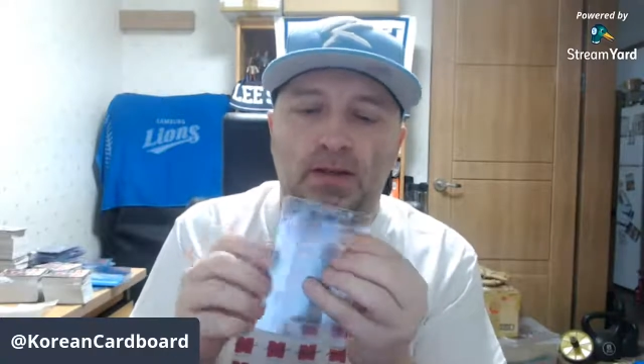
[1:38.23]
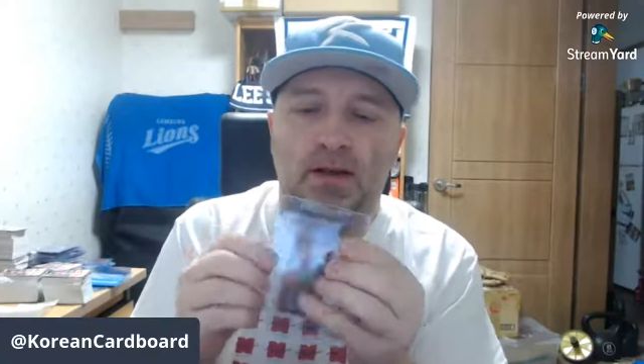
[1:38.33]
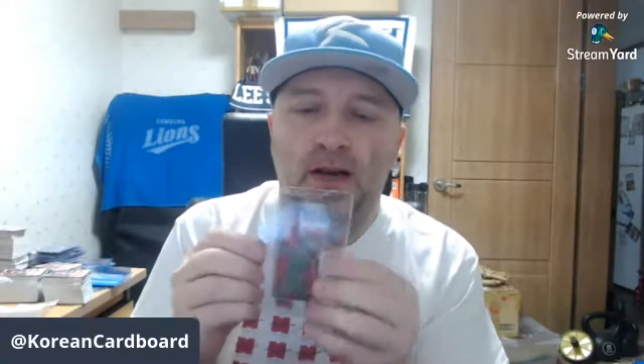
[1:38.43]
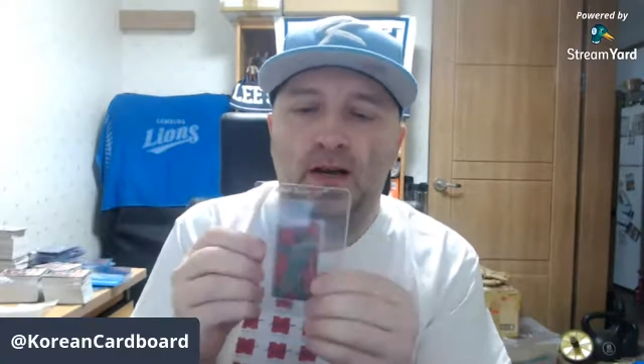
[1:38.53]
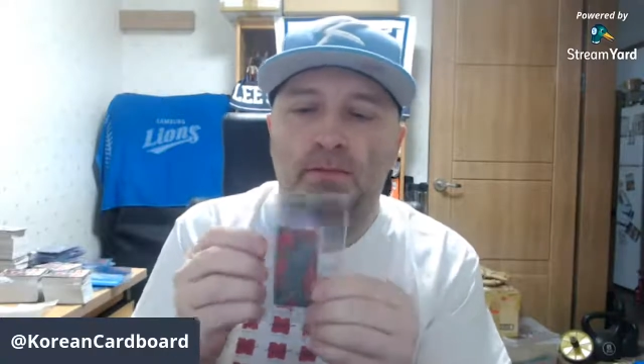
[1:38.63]

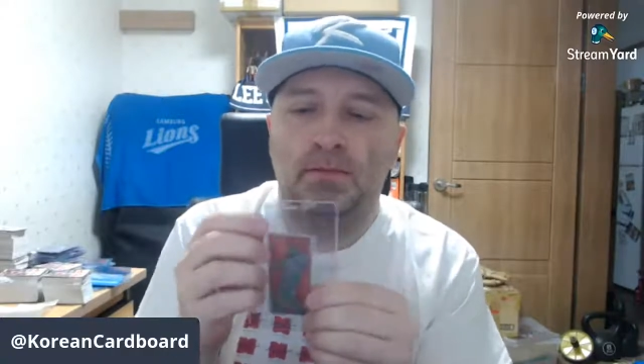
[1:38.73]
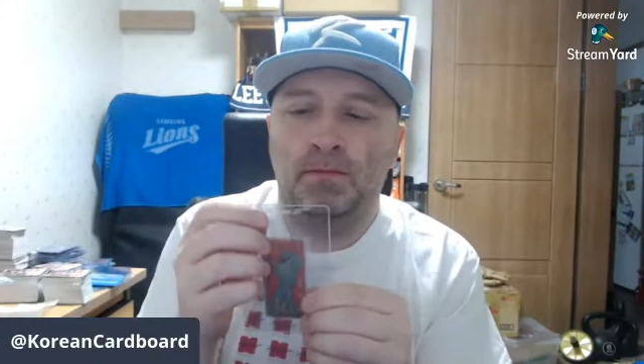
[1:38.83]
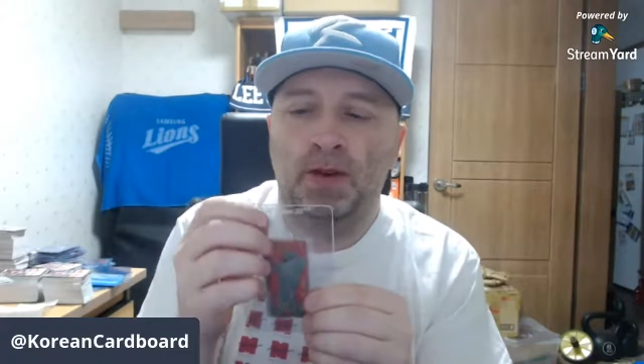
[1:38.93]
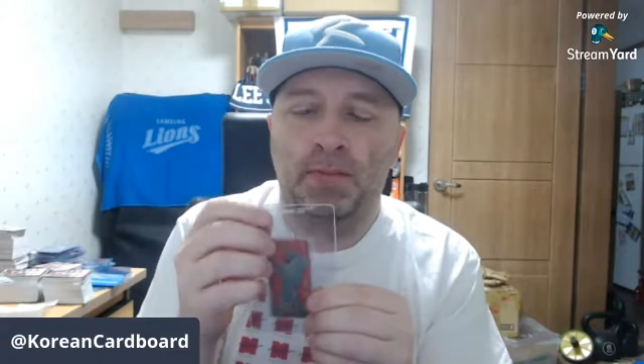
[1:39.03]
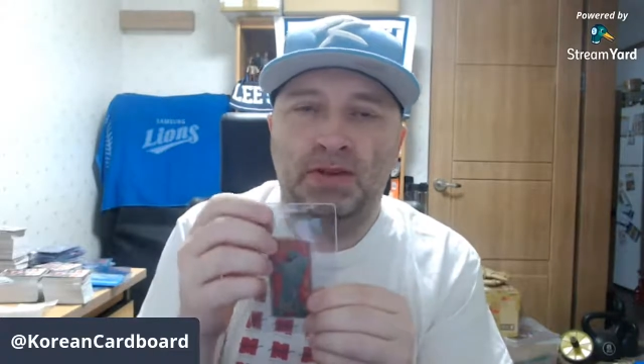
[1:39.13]
I
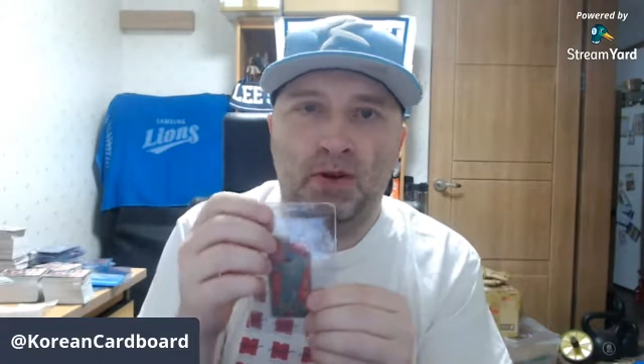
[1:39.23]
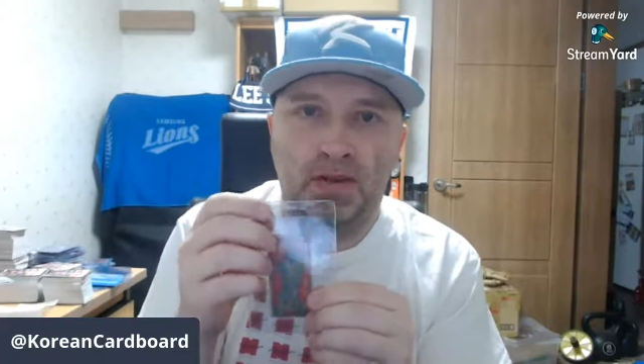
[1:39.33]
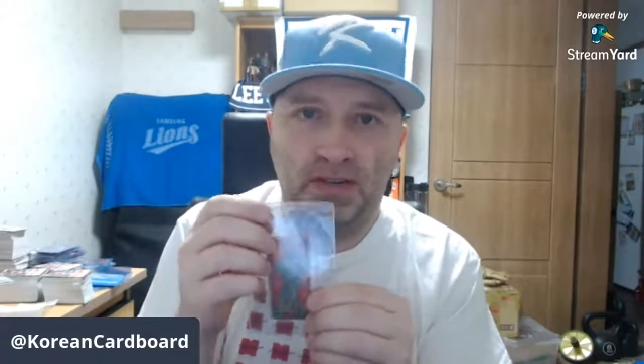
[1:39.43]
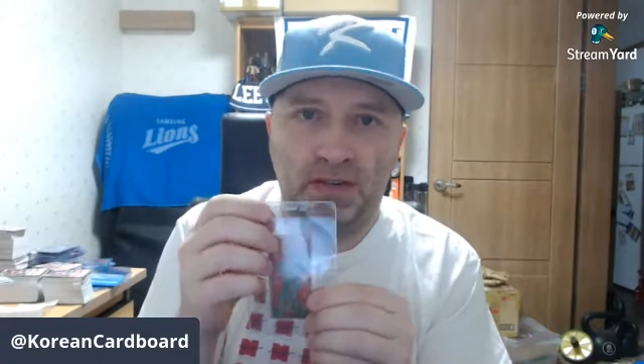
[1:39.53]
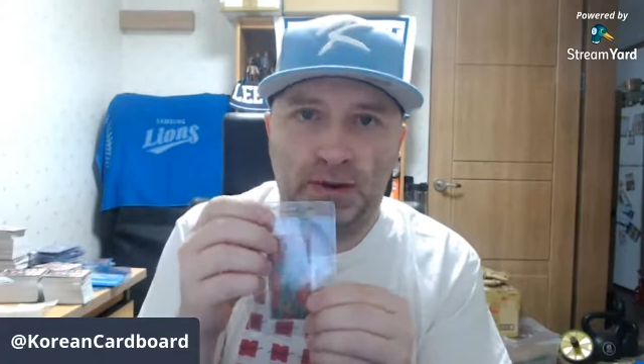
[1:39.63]
believe all
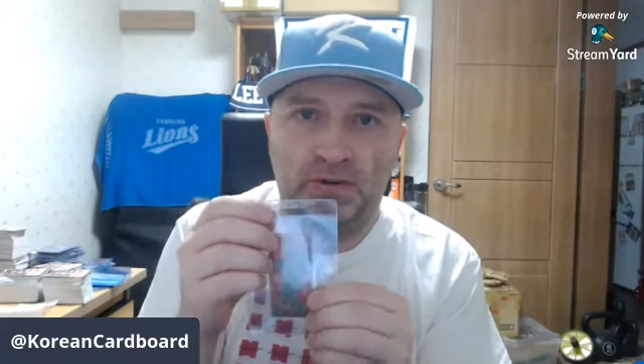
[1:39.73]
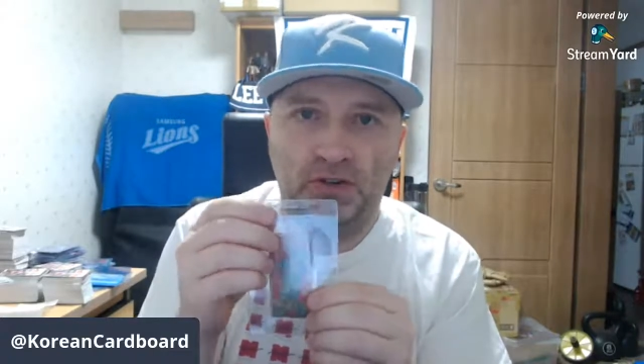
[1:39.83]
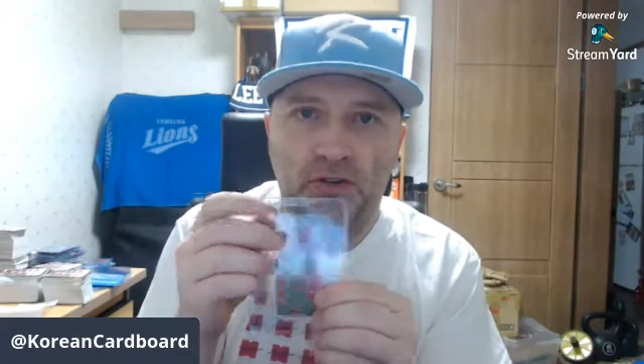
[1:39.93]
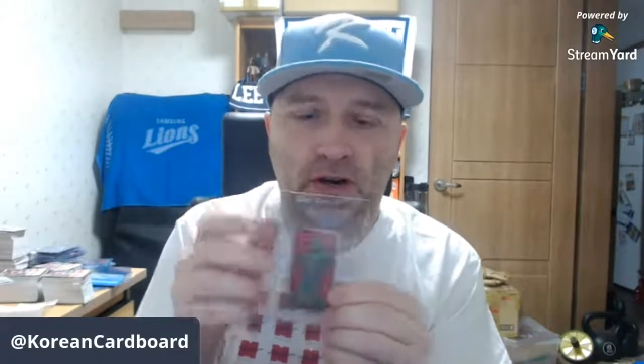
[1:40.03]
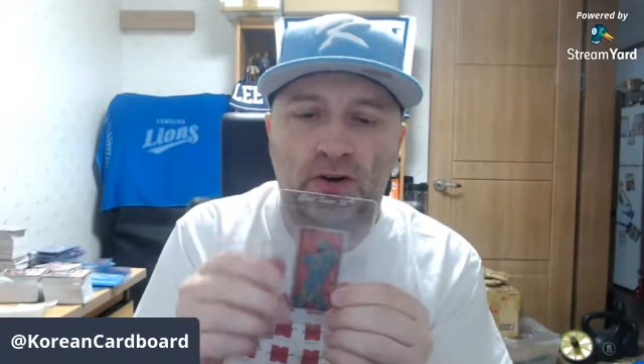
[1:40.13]
the
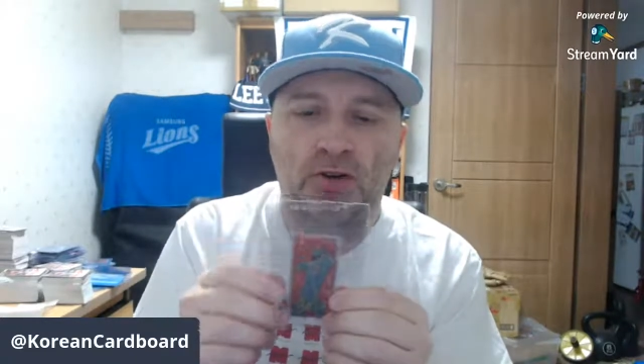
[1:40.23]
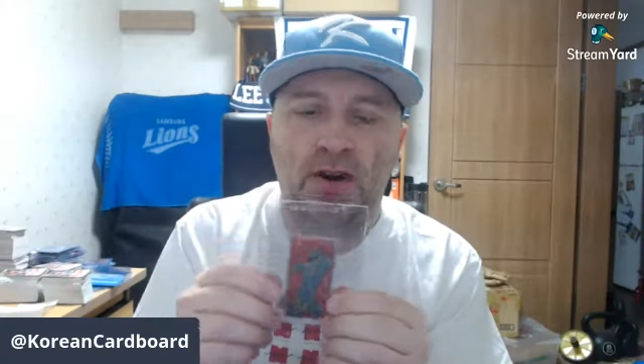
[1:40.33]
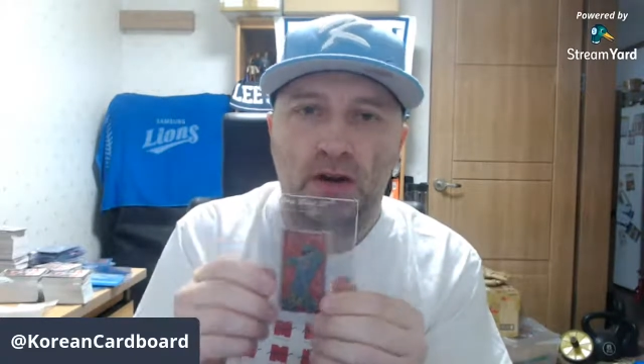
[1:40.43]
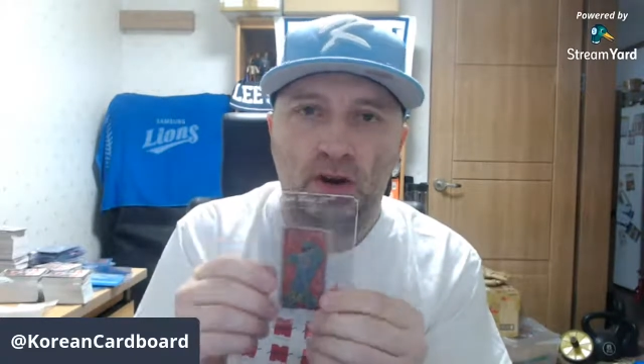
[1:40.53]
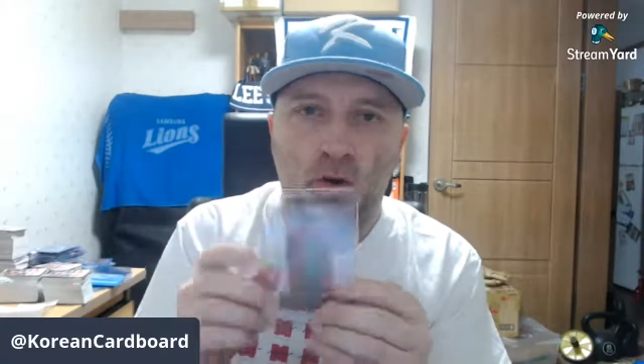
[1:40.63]
semi-rigids are
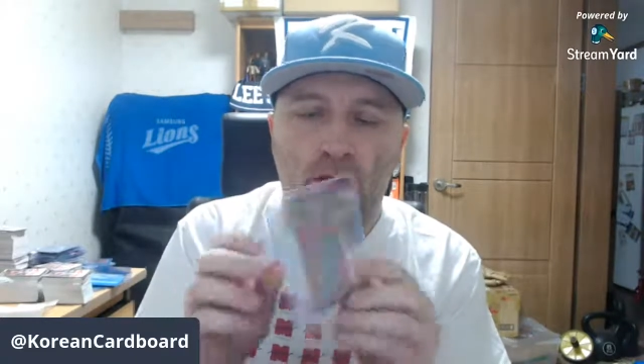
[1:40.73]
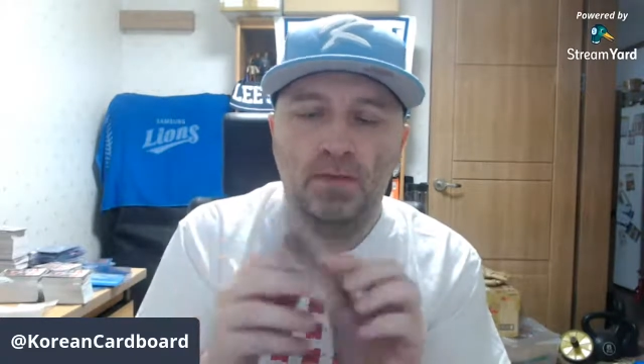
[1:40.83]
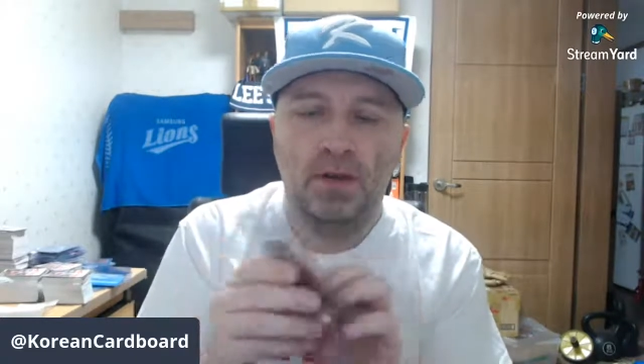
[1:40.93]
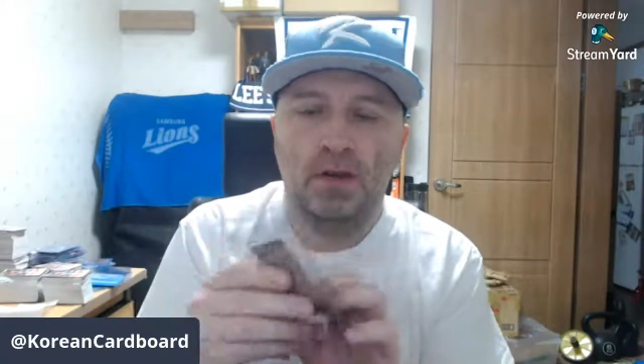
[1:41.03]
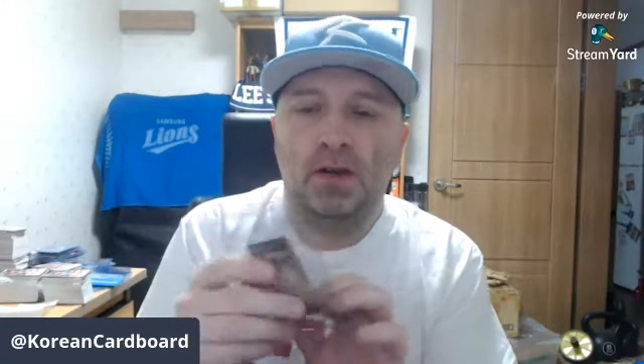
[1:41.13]
created equal.
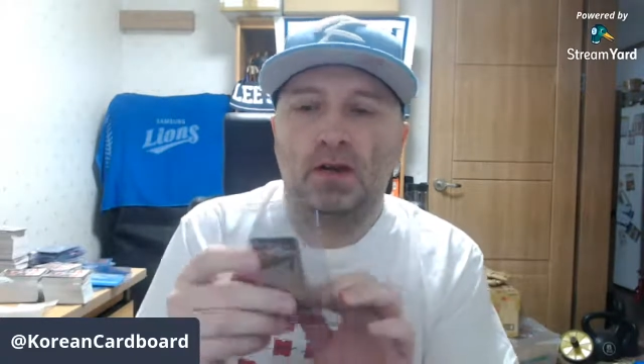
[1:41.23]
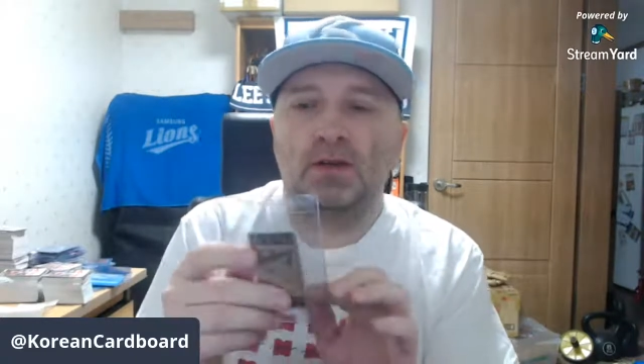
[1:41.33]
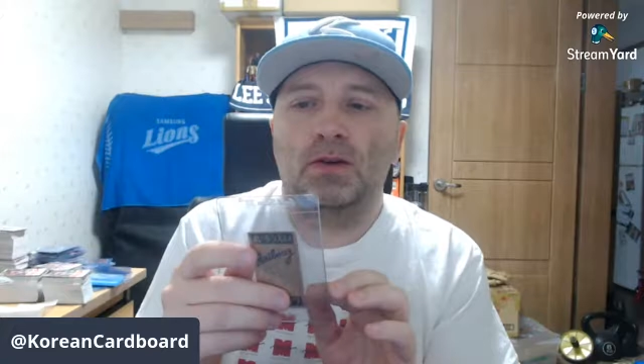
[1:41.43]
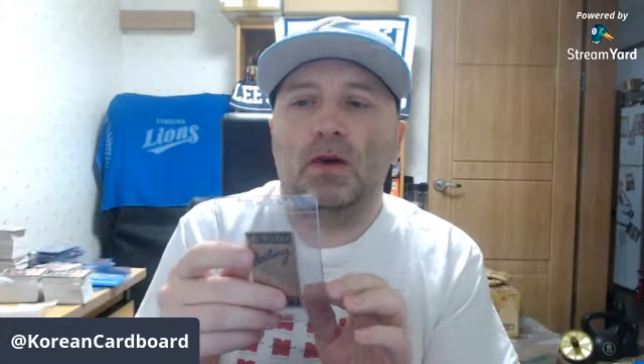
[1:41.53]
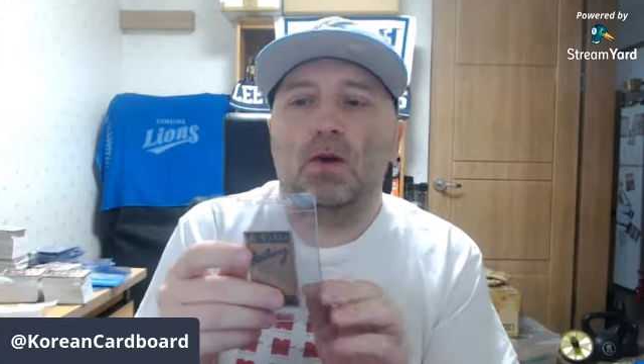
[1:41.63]

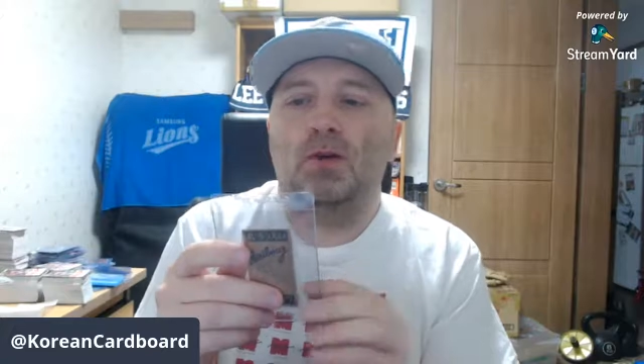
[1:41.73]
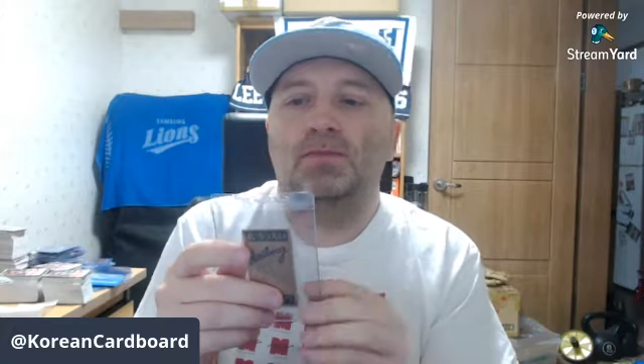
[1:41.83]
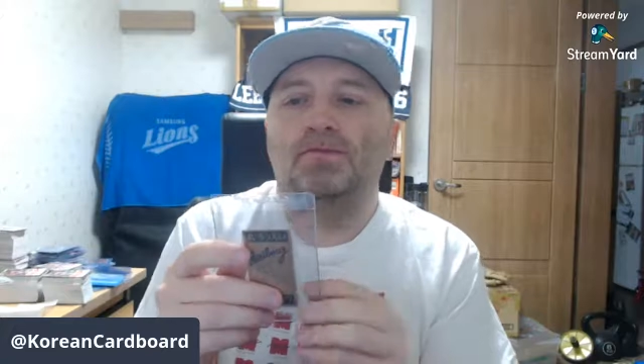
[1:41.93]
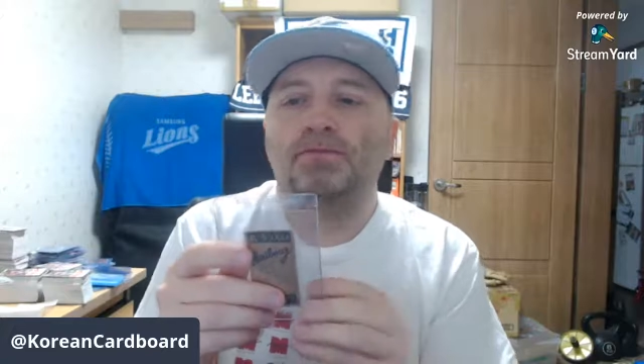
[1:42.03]
So,